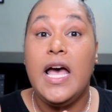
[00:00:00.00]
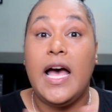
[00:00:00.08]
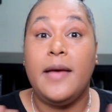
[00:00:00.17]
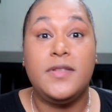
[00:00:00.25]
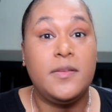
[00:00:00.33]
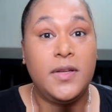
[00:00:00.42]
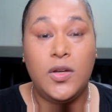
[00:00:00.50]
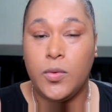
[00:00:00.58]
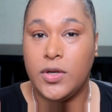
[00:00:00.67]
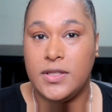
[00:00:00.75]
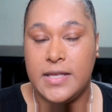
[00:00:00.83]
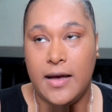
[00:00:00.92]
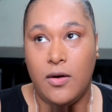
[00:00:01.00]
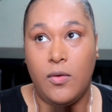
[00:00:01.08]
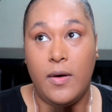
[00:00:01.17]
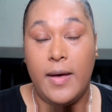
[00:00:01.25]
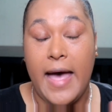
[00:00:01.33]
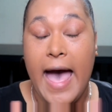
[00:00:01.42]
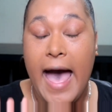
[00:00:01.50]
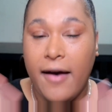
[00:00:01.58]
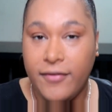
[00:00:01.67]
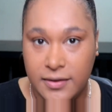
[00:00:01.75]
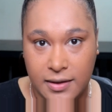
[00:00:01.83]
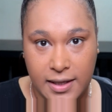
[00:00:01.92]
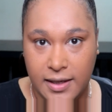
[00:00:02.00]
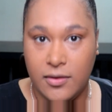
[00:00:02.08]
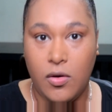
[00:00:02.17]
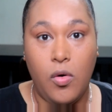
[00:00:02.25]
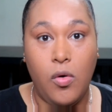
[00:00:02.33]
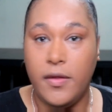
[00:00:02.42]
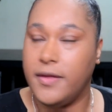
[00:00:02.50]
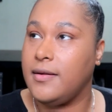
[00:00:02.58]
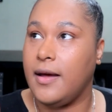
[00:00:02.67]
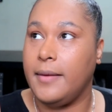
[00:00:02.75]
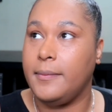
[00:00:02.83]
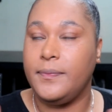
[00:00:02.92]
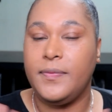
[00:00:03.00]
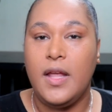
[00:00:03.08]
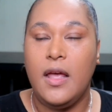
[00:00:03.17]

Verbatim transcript: I'm somebody who works out avidly all the time.